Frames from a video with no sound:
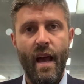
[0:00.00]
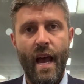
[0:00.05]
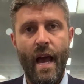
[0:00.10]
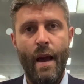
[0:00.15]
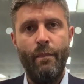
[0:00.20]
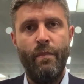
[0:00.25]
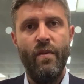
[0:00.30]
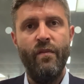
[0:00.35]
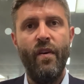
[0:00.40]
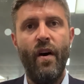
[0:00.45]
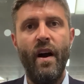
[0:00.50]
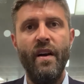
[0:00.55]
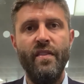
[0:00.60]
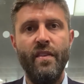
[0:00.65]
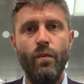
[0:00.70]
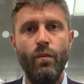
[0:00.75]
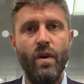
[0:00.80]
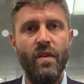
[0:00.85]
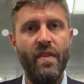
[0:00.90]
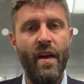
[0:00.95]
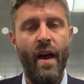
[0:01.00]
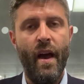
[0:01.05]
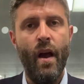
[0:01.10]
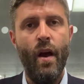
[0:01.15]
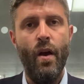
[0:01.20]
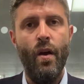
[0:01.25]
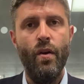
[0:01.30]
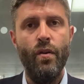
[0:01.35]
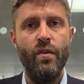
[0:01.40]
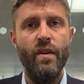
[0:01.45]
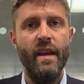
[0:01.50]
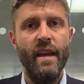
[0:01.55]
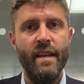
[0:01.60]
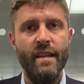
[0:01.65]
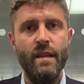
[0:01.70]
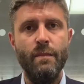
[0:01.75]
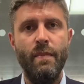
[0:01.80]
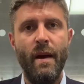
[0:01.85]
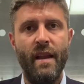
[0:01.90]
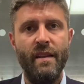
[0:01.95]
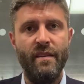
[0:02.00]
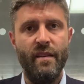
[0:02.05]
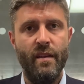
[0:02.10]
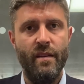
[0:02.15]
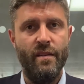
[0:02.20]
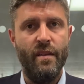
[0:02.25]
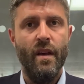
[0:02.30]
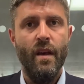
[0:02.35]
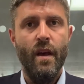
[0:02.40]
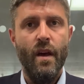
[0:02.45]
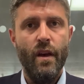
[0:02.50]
and provide them with their own independent,